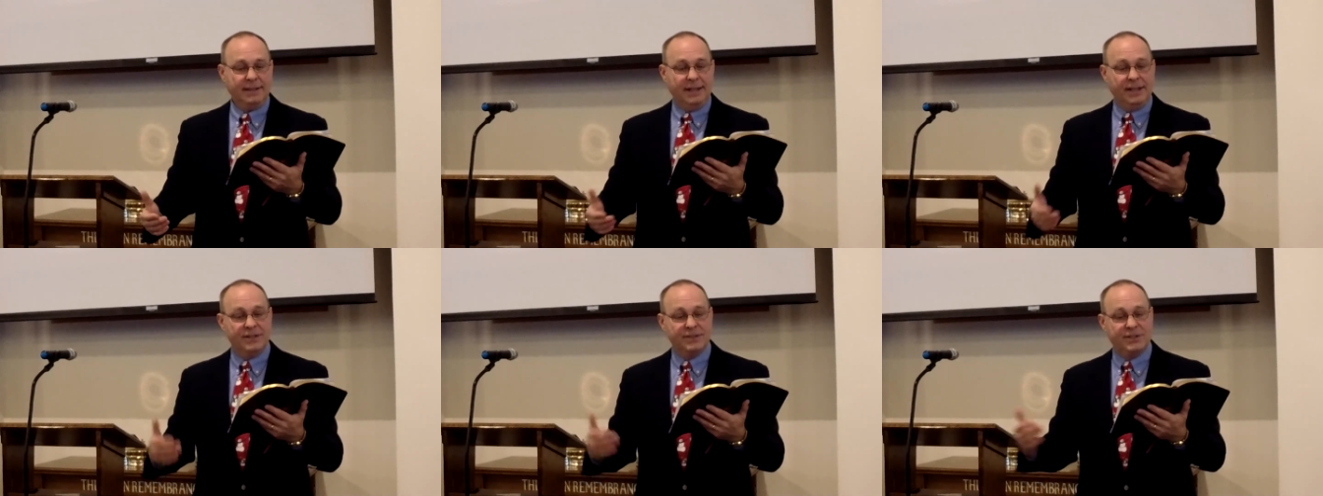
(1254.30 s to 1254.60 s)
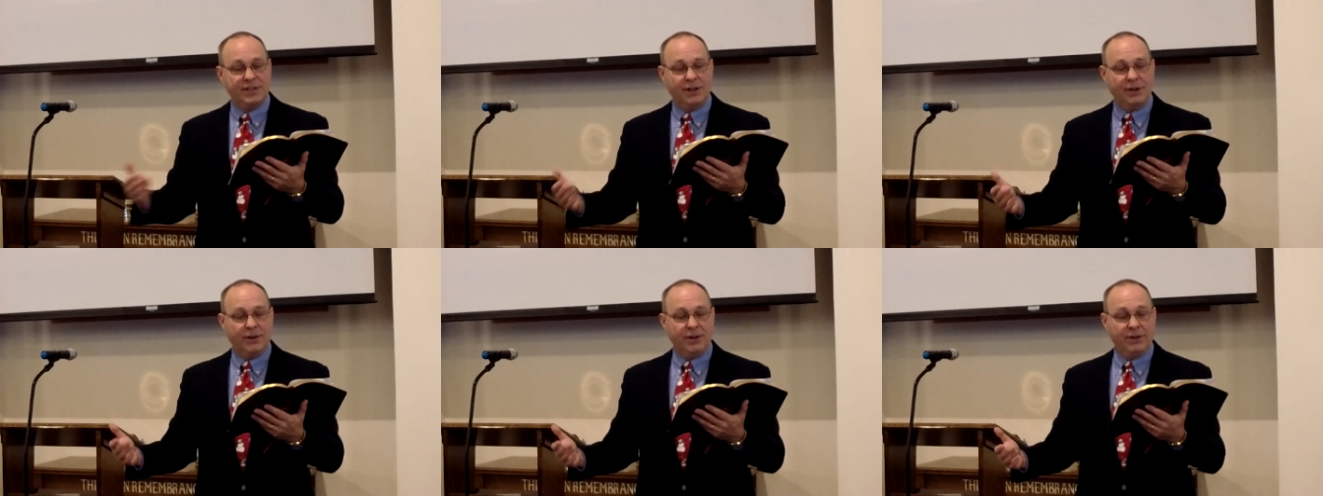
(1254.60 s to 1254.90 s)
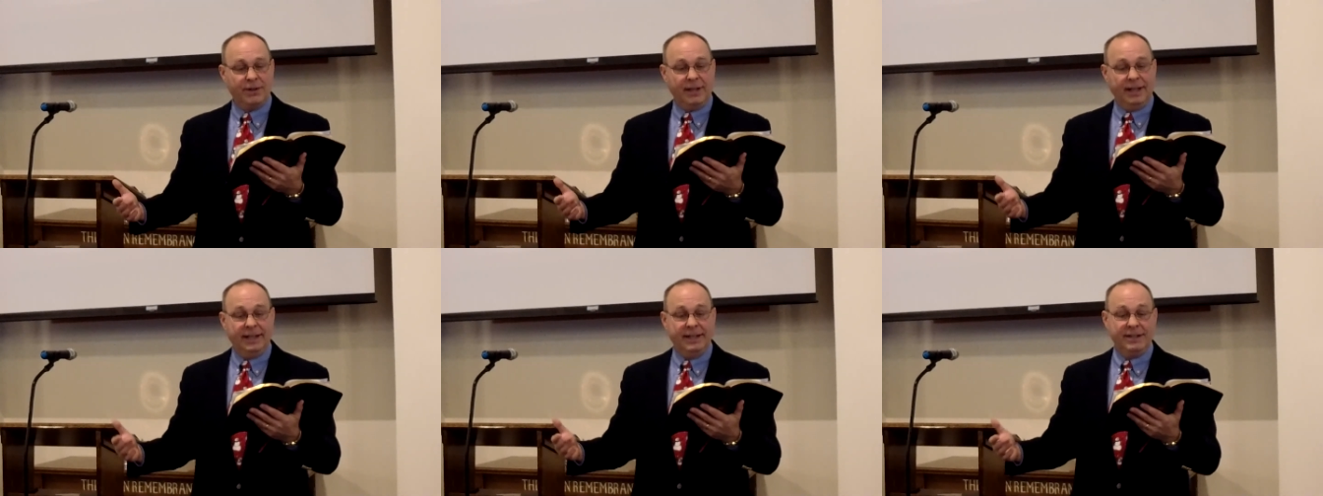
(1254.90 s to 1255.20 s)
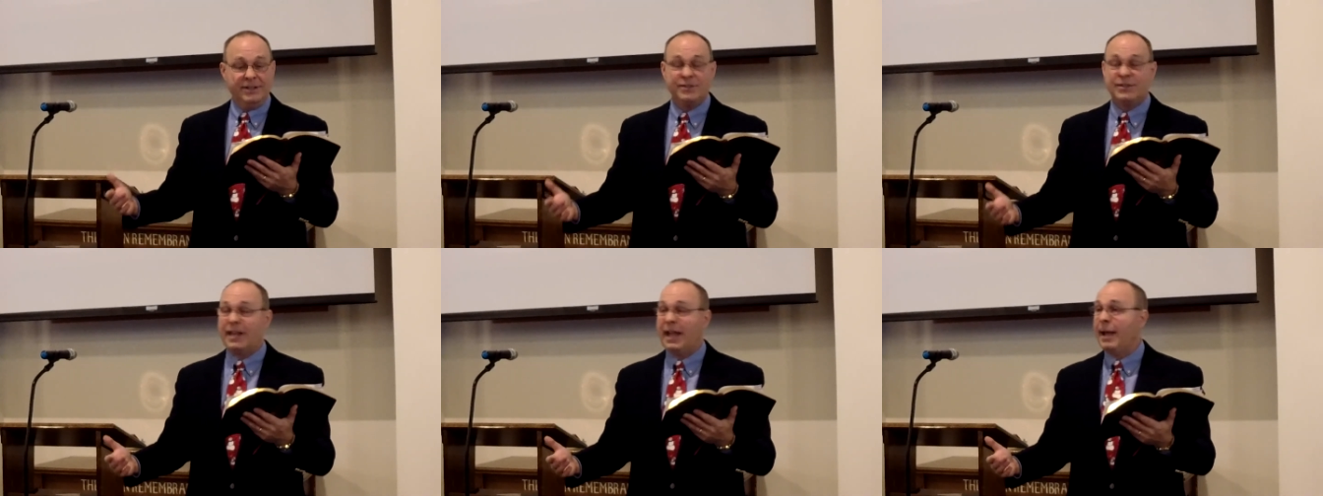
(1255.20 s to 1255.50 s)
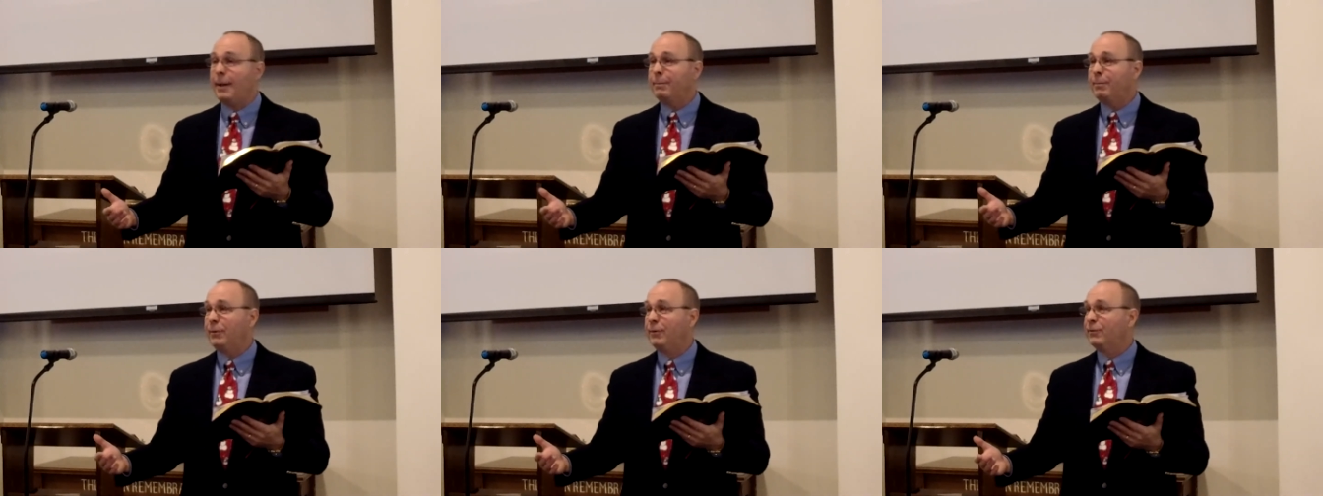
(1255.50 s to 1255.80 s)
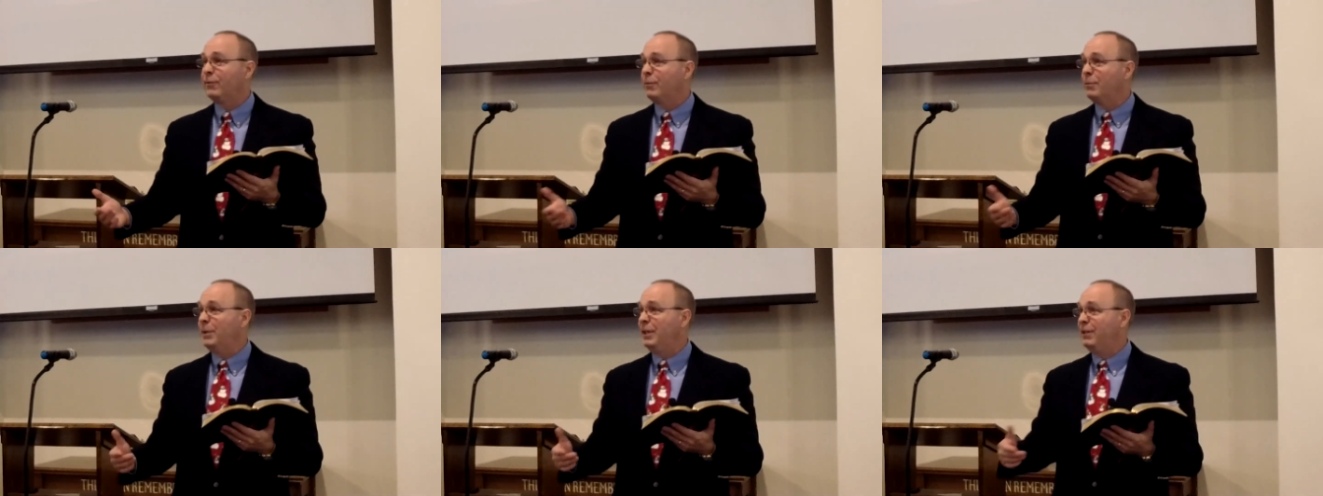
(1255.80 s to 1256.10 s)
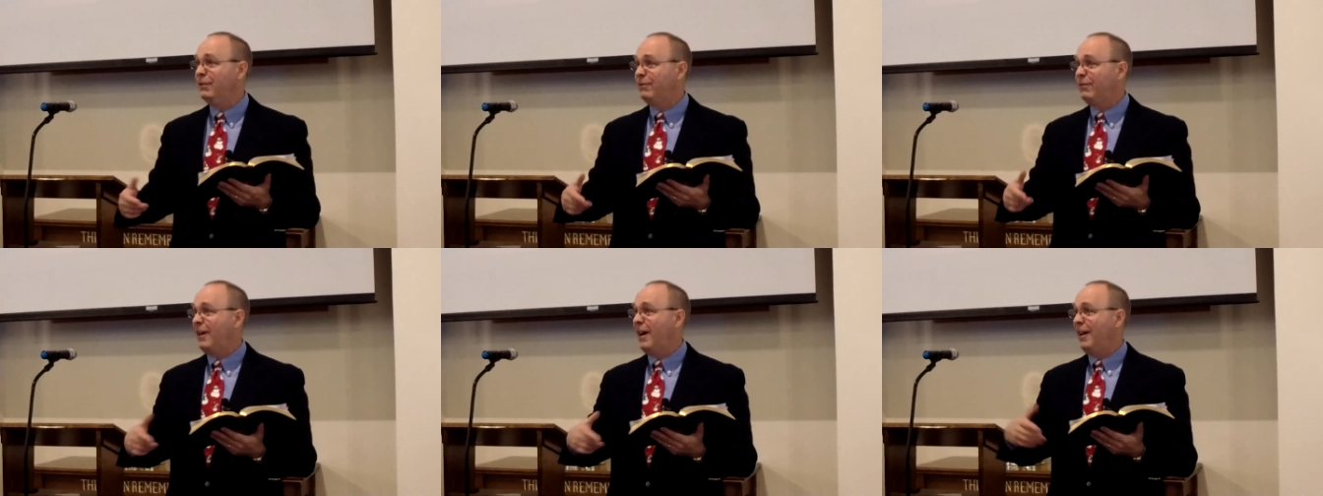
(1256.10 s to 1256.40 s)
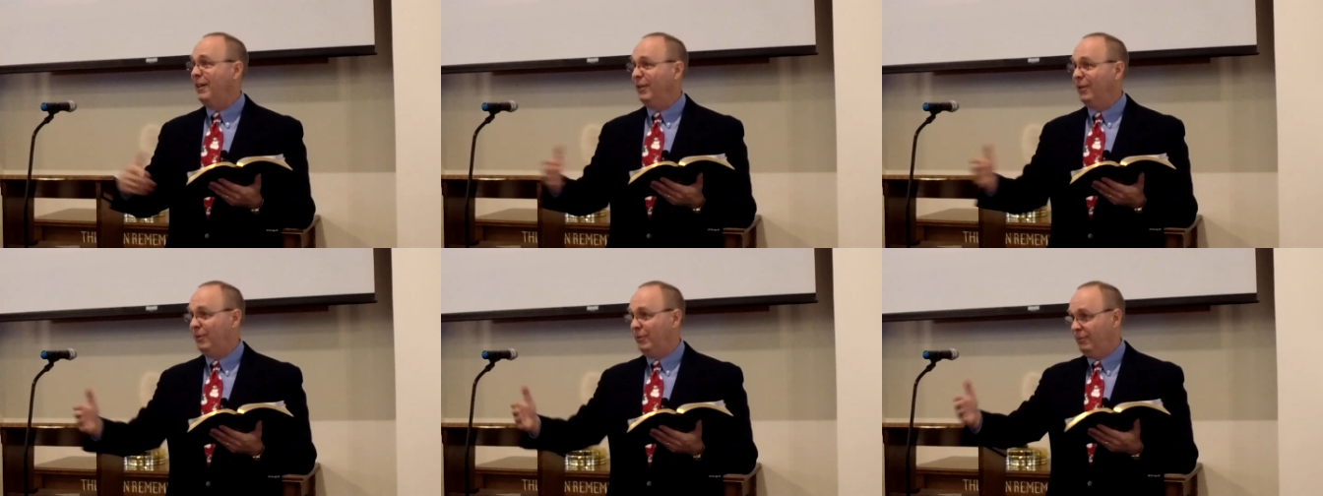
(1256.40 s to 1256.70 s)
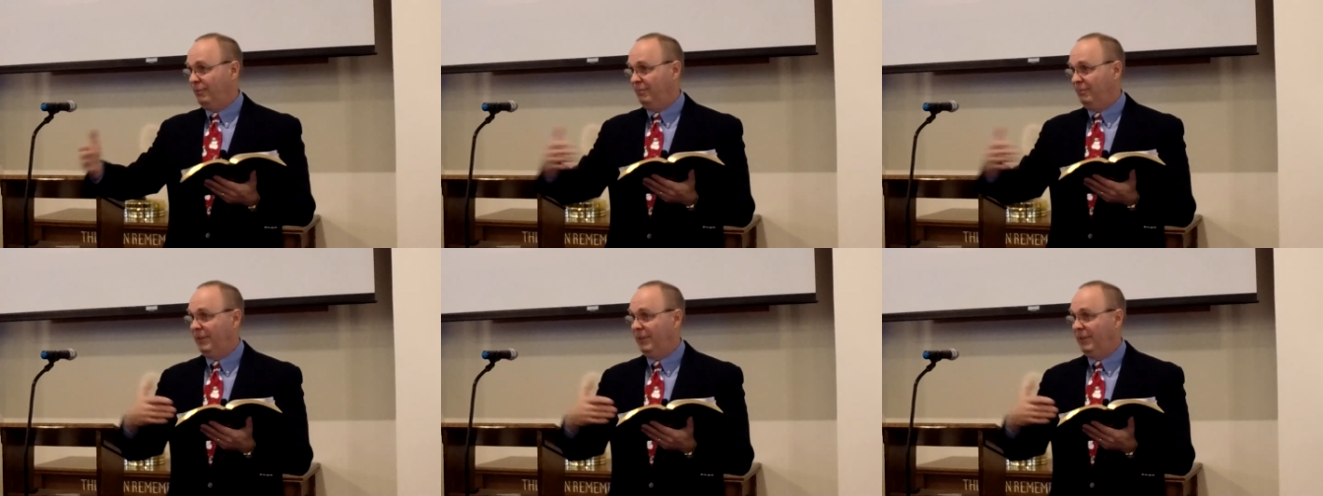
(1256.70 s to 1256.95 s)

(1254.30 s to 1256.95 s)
is there an example for me to follow